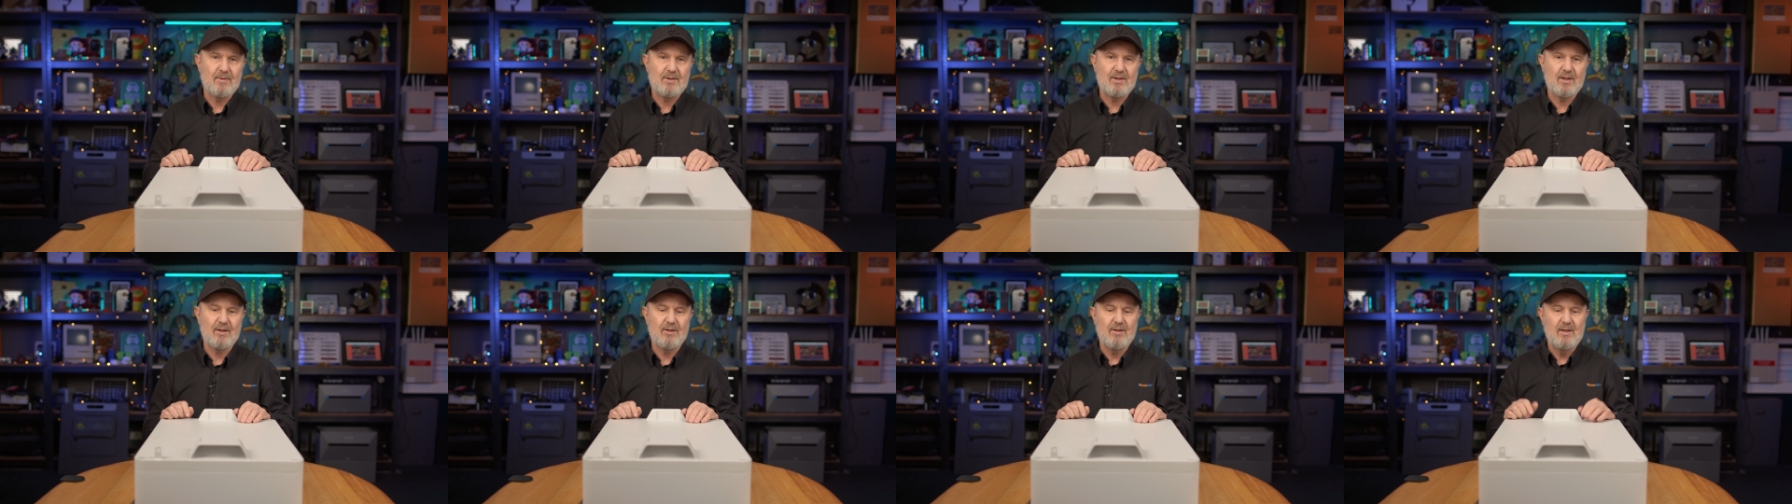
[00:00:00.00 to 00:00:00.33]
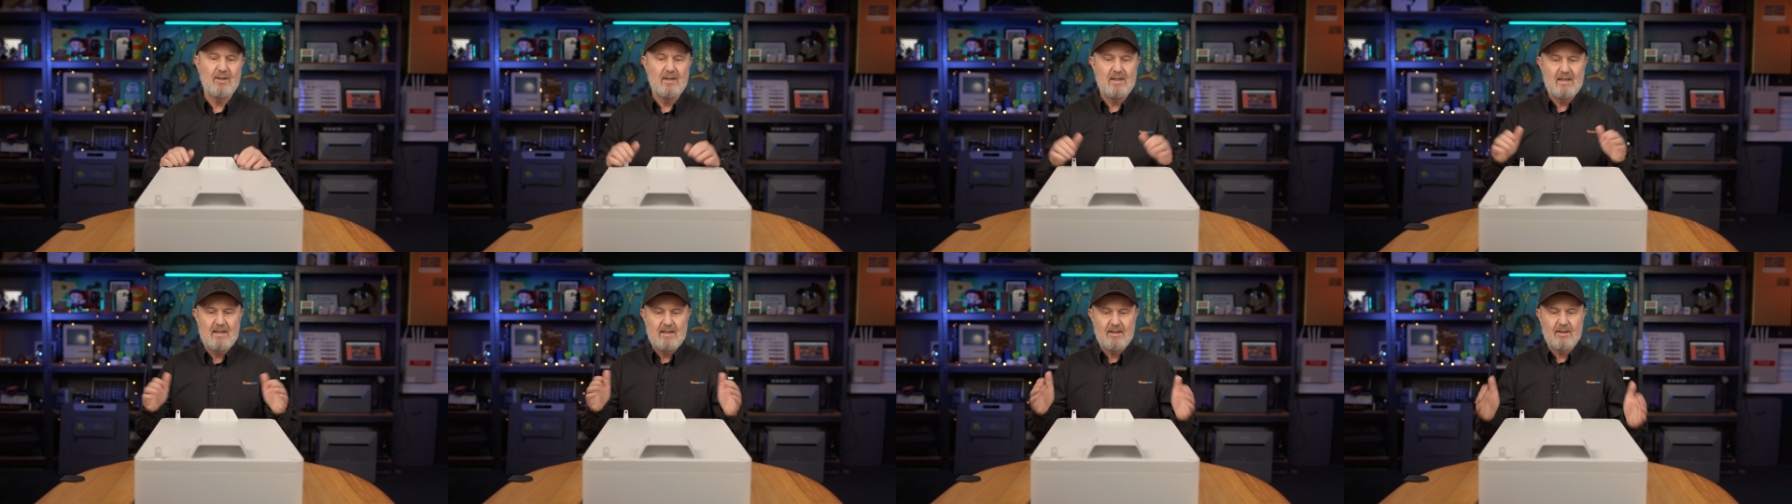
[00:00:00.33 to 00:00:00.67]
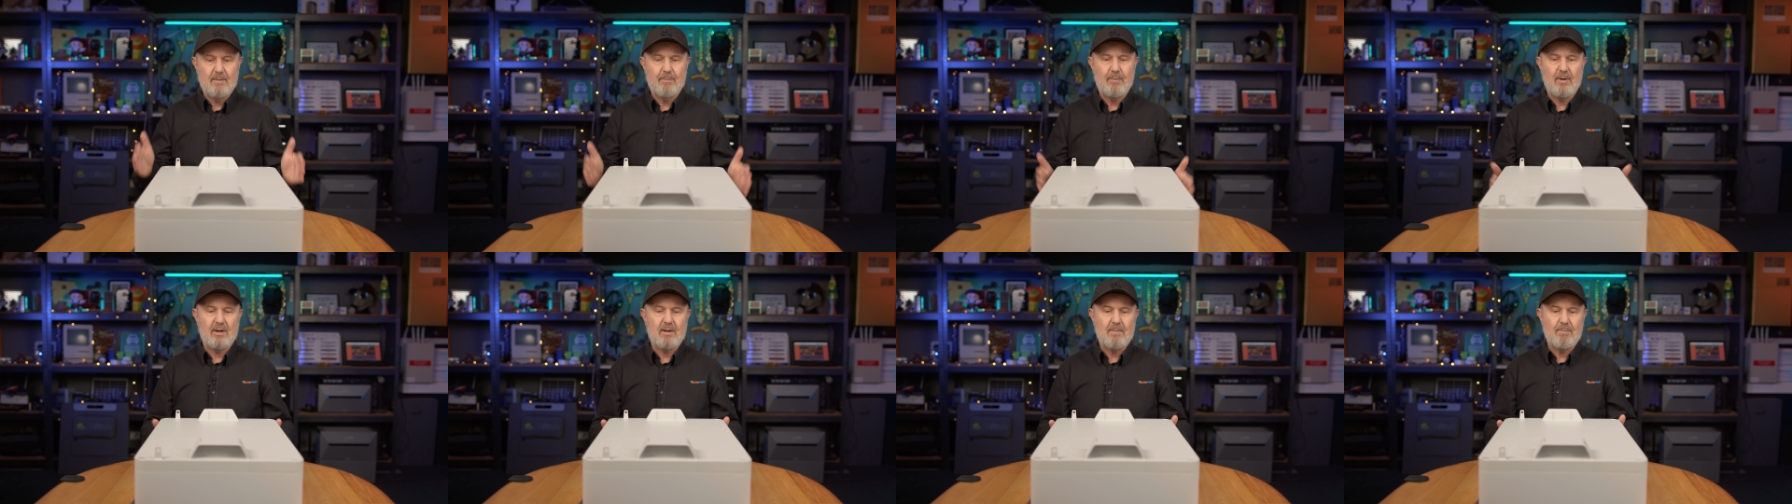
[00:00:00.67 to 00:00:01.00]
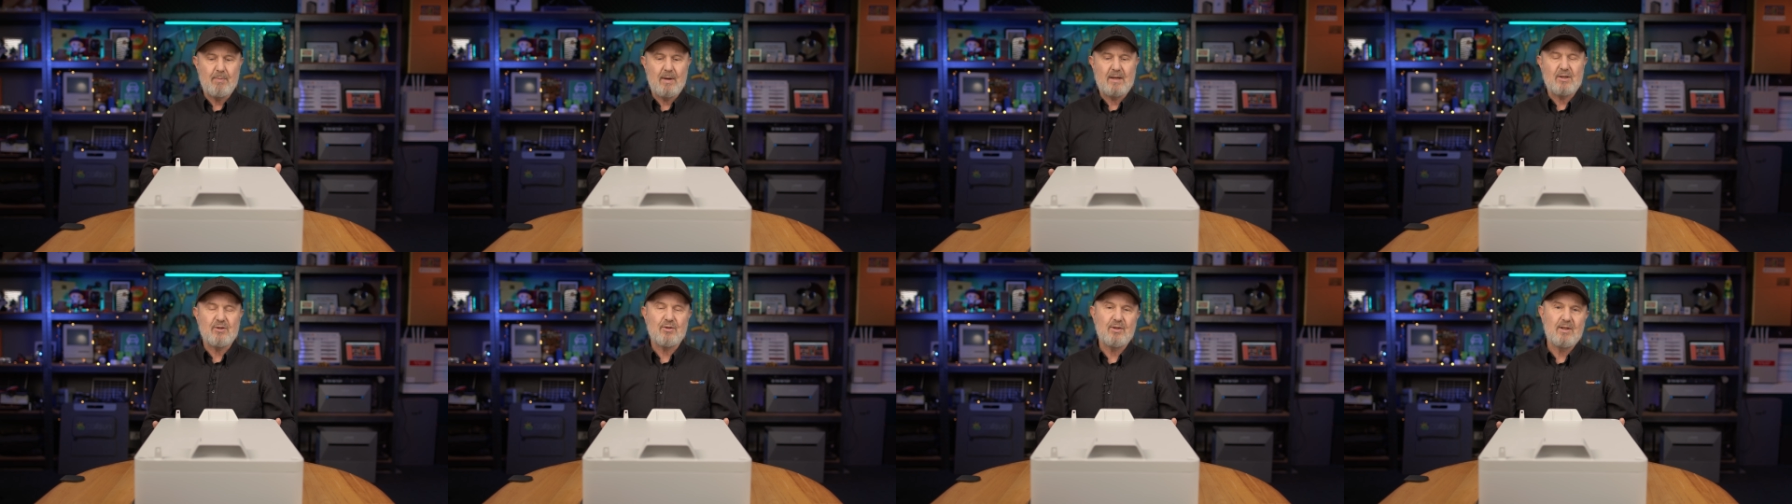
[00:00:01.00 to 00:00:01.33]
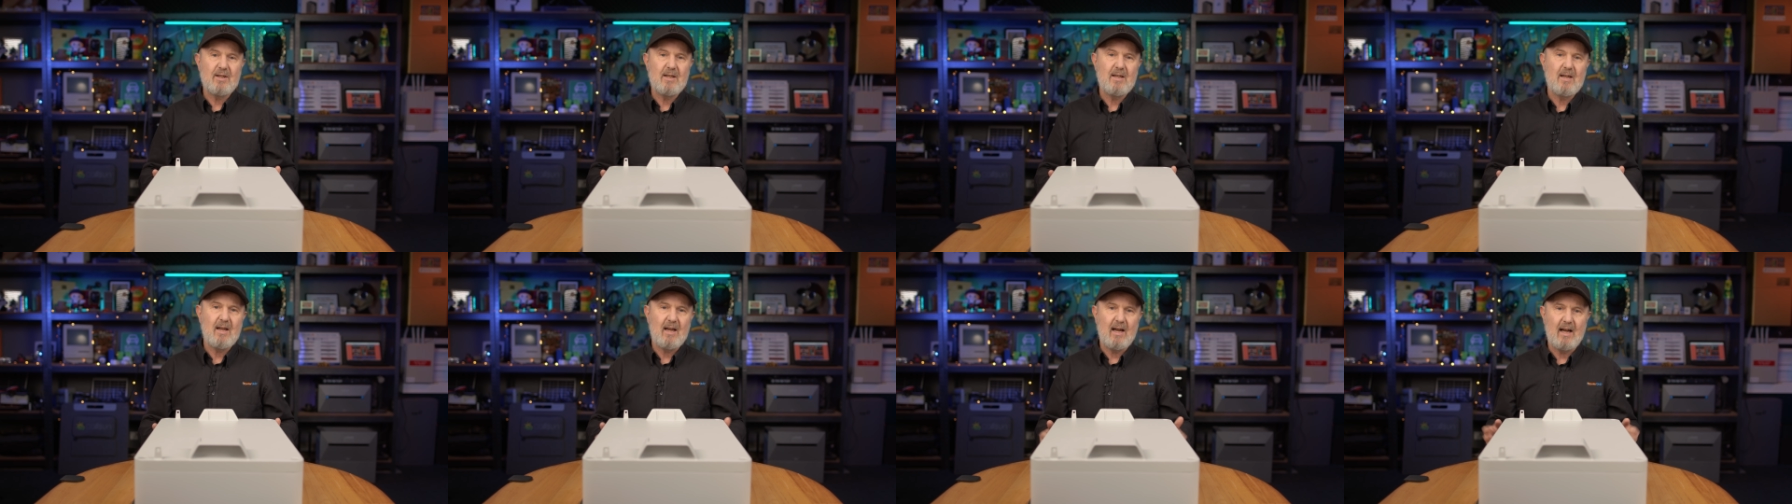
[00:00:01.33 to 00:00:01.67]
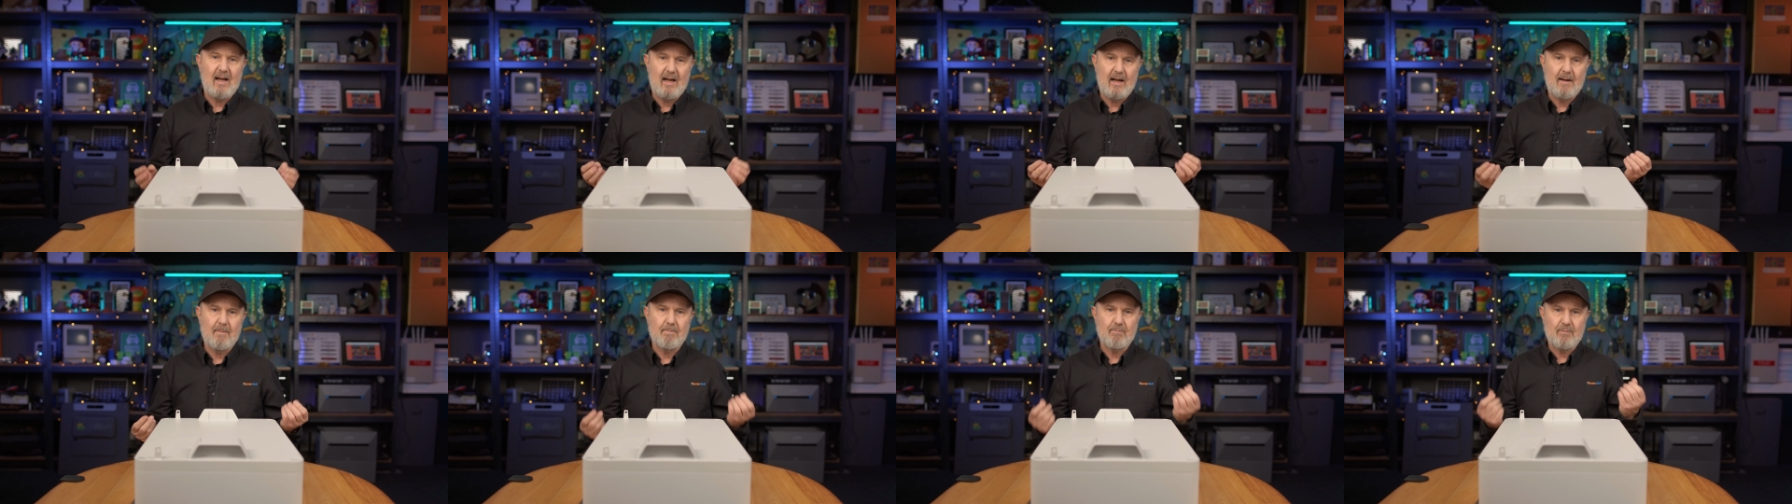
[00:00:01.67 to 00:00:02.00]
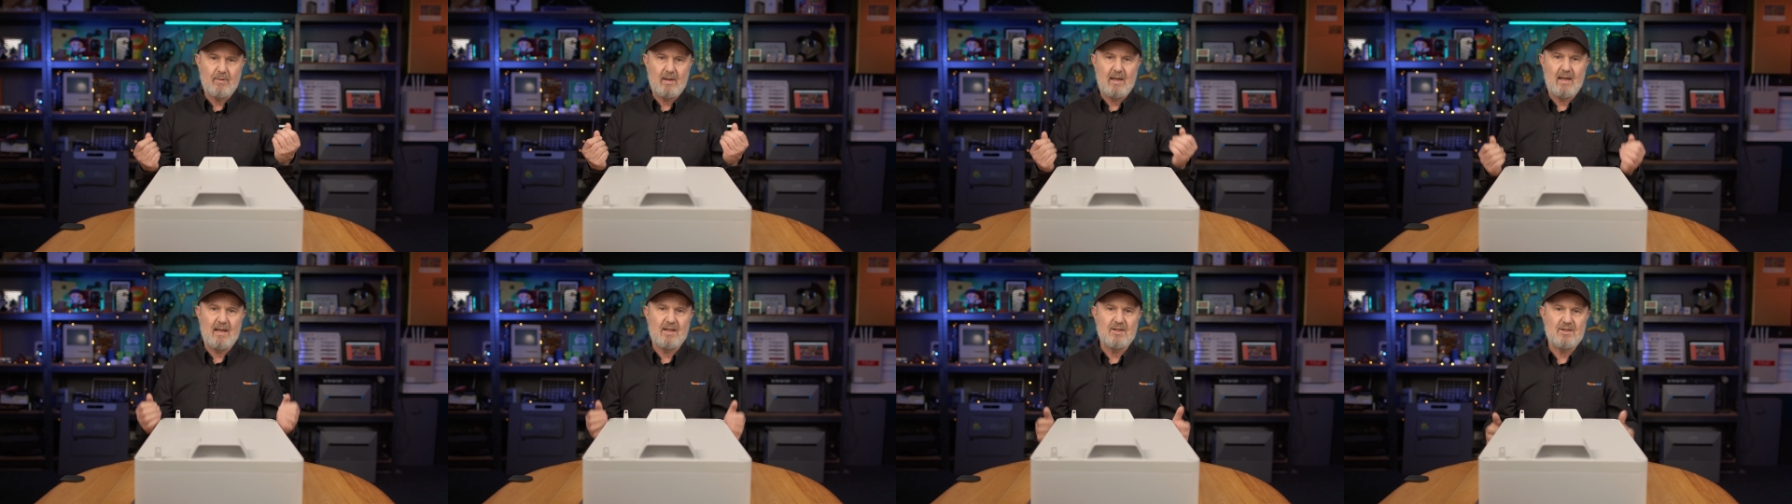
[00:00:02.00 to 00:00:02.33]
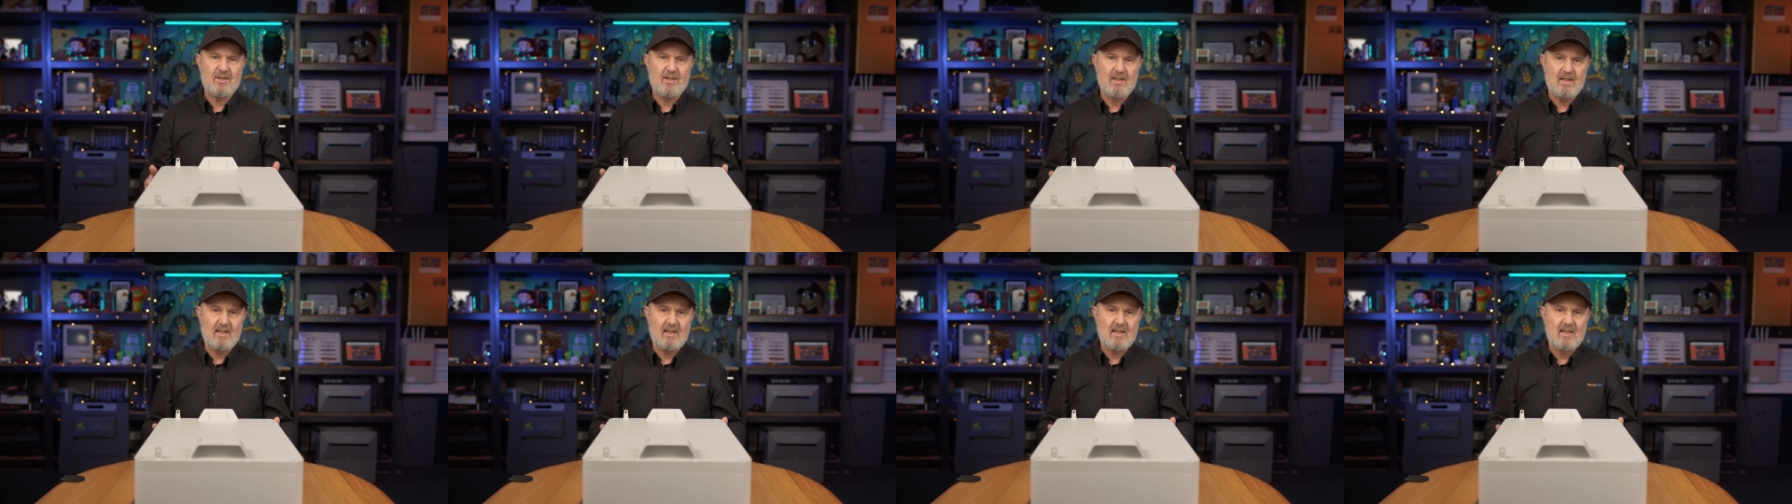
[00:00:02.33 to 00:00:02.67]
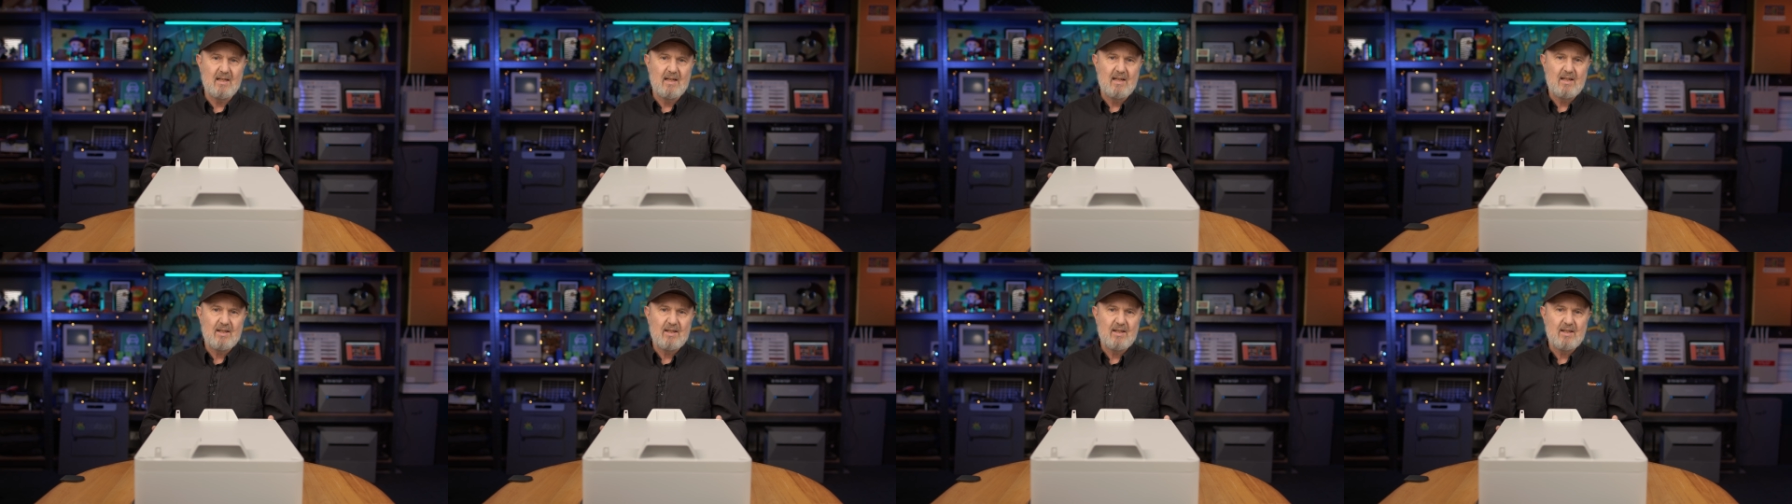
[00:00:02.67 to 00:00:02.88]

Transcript: So the bottom battery uh, has the,